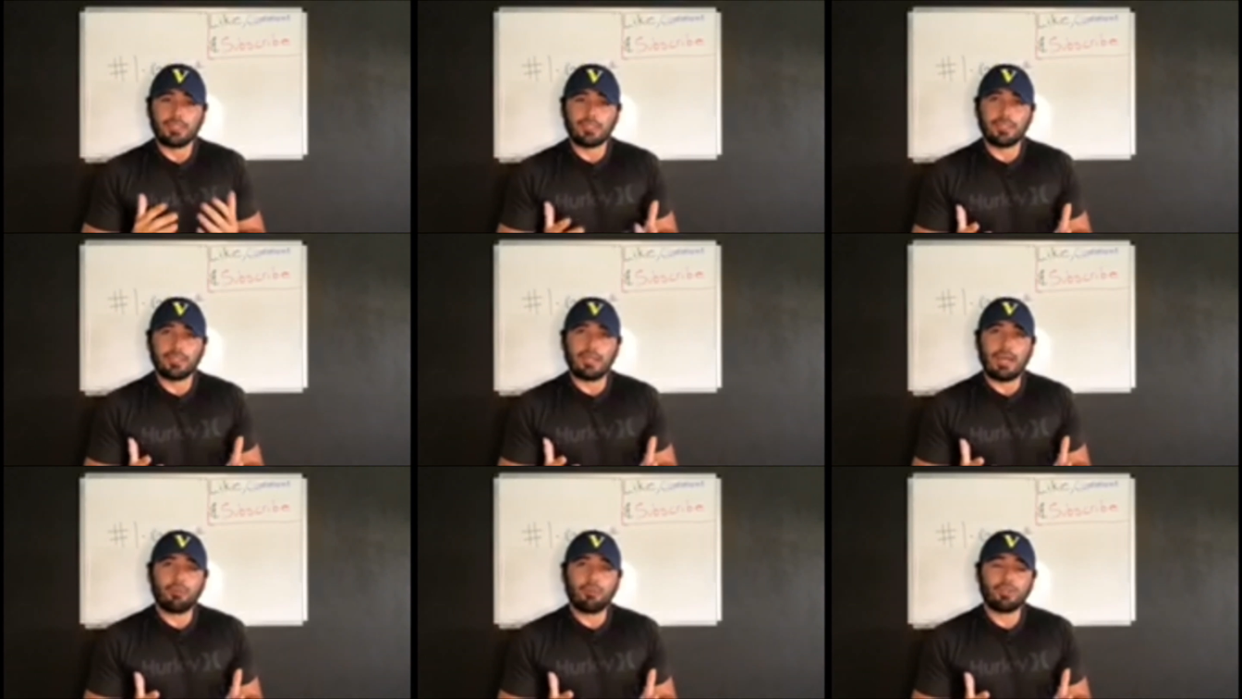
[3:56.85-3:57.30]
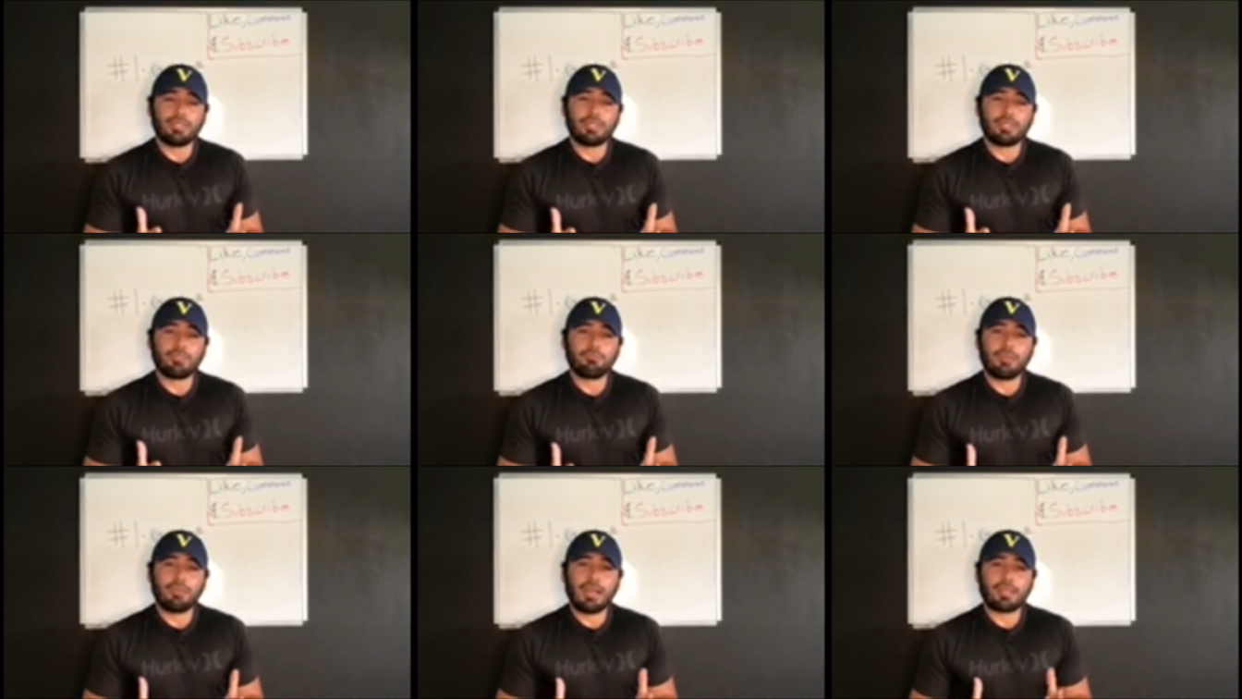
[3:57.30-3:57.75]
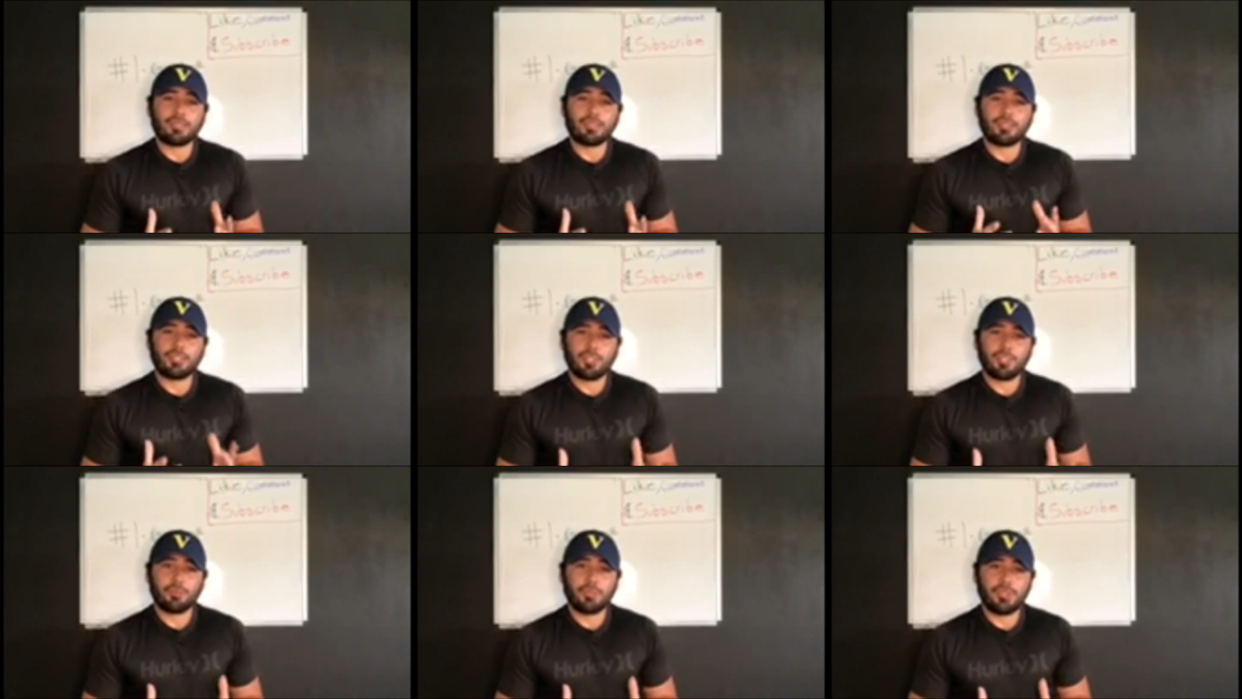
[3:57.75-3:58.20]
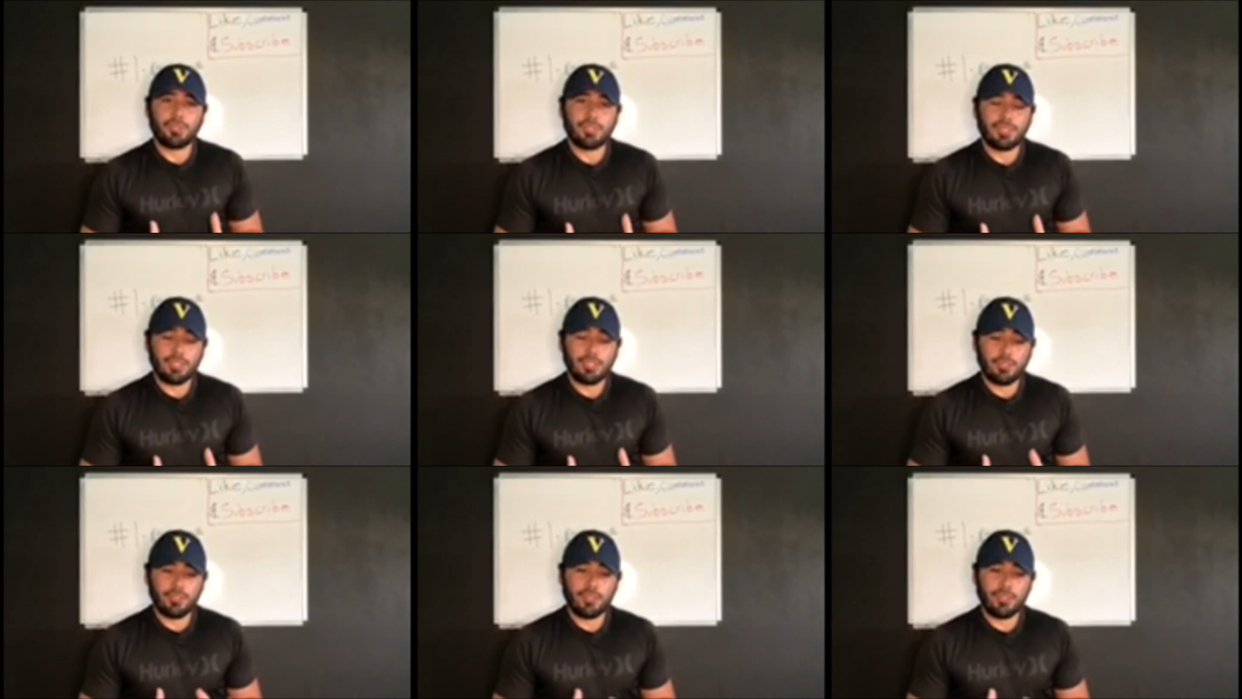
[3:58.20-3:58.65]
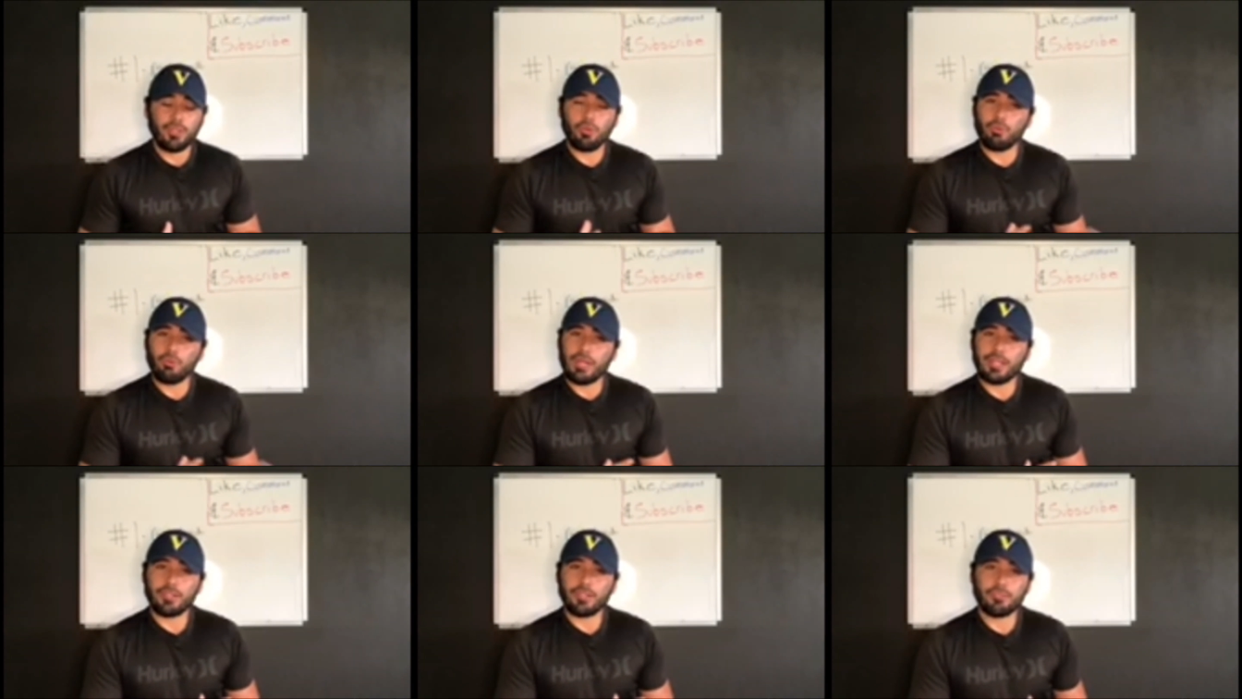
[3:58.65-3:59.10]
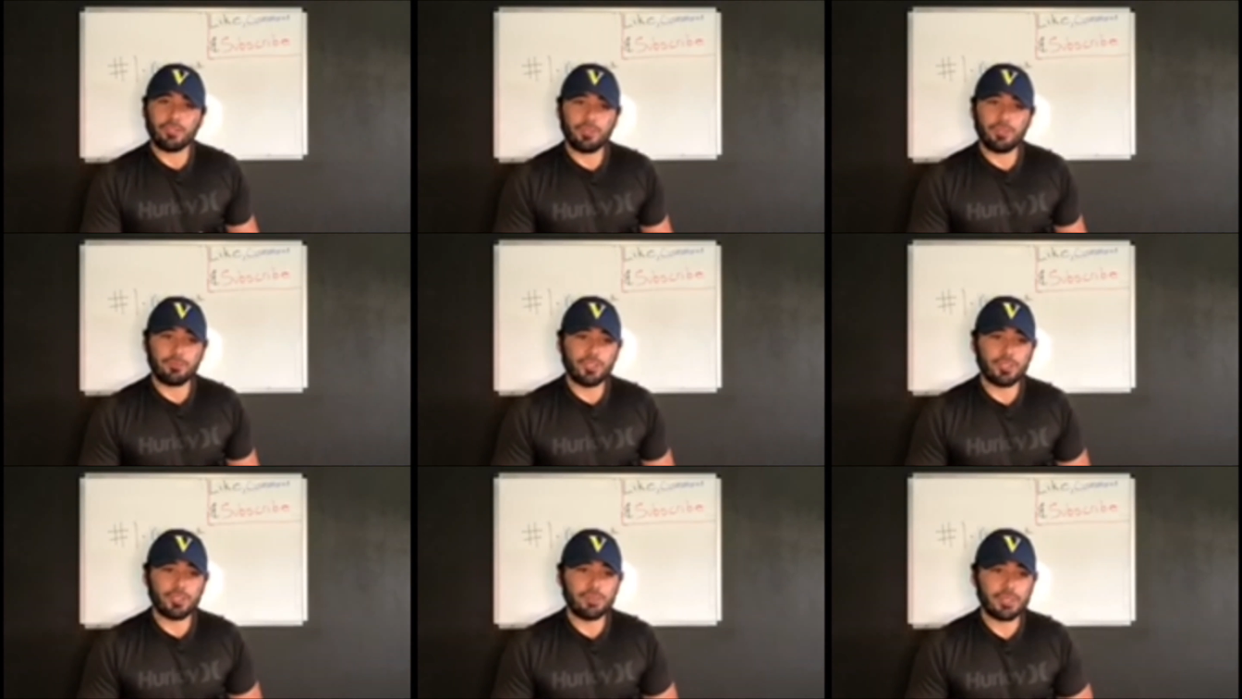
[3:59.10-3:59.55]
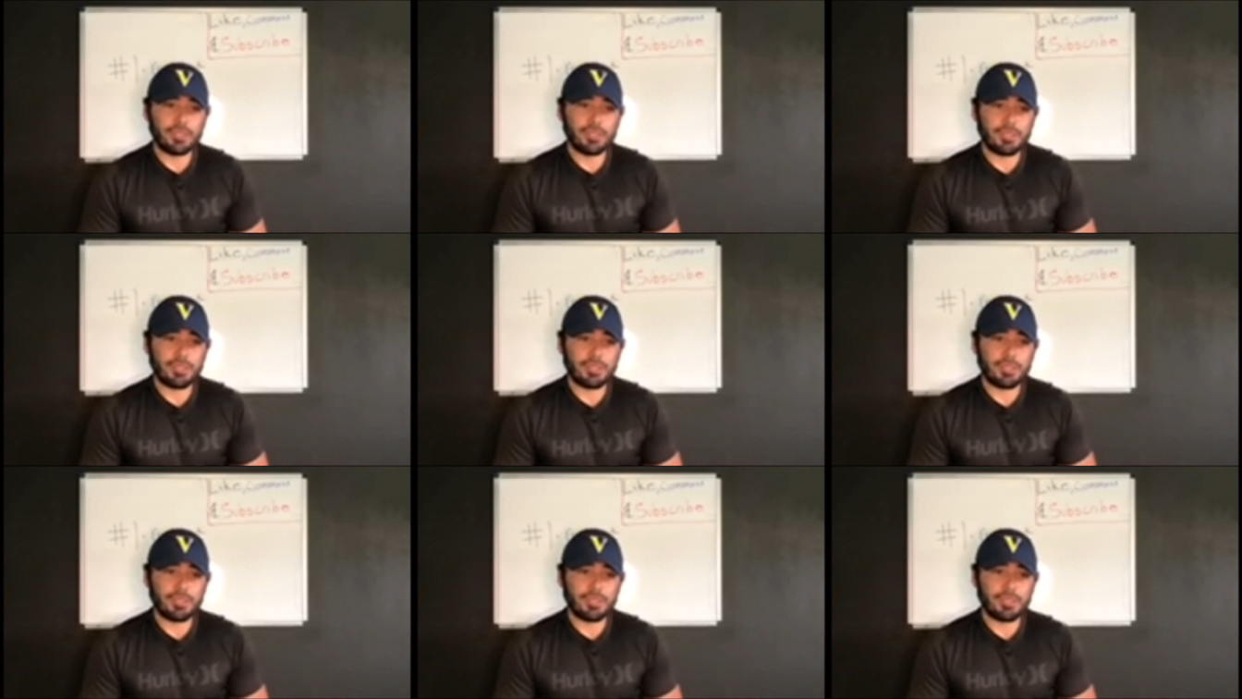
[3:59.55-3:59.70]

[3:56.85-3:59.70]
I want to give back to the community where I grew up, just because